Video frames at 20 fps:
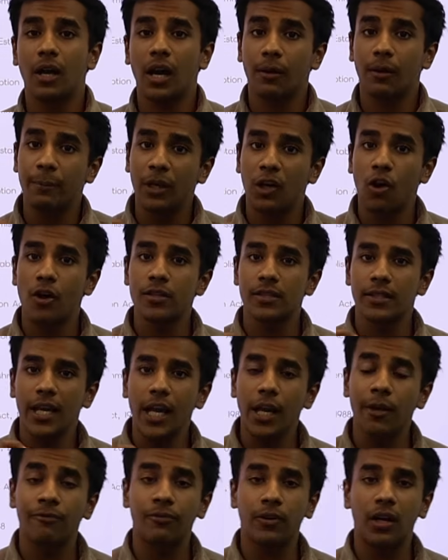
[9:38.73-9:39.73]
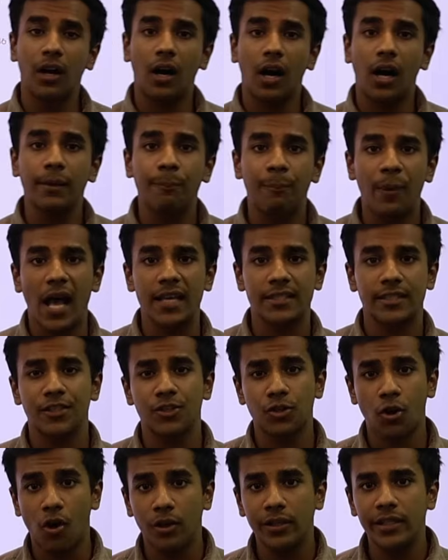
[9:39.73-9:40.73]
because if a passage
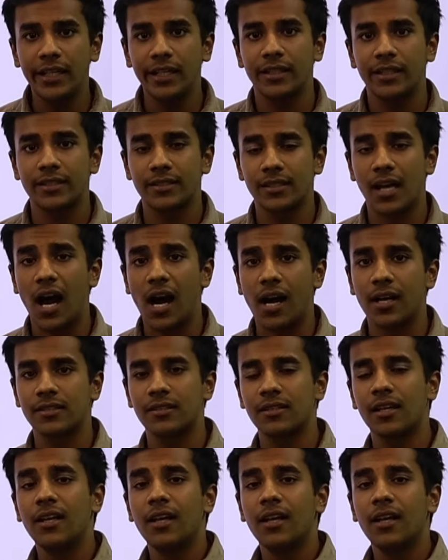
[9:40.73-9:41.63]
on NEET is asked,